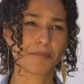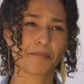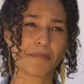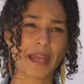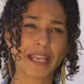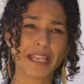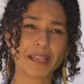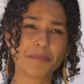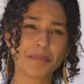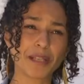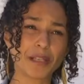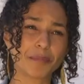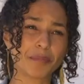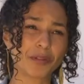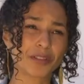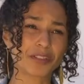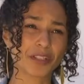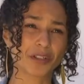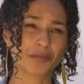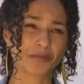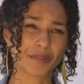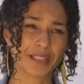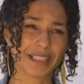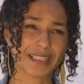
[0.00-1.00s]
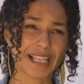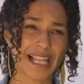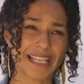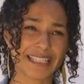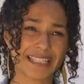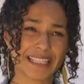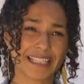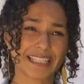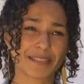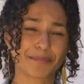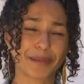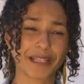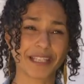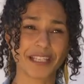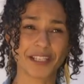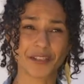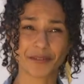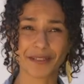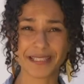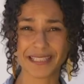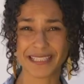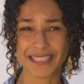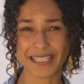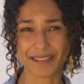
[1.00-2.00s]
Many people don't realize this, but
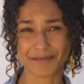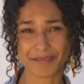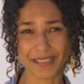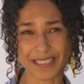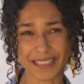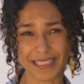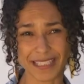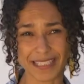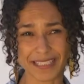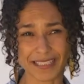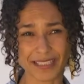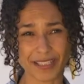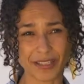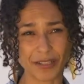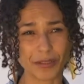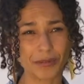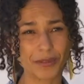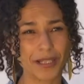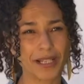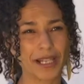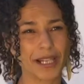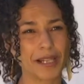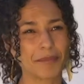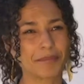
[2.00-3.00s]
here in San Francisco,